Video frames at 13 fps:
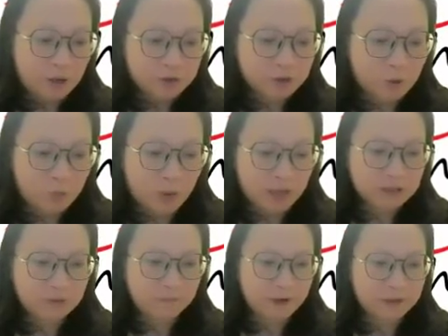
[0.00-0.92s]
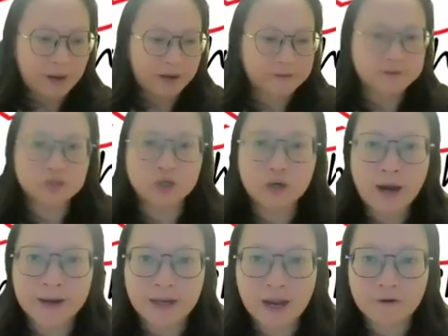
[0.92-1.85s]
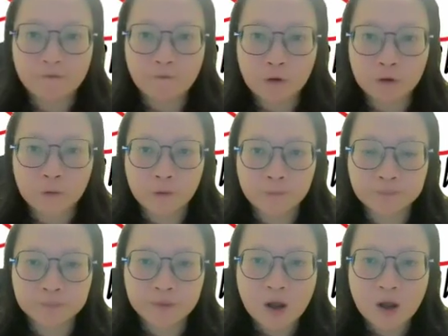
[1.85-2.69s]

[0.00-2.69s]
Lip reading: So 1 divided by answer, I get 4 ohm.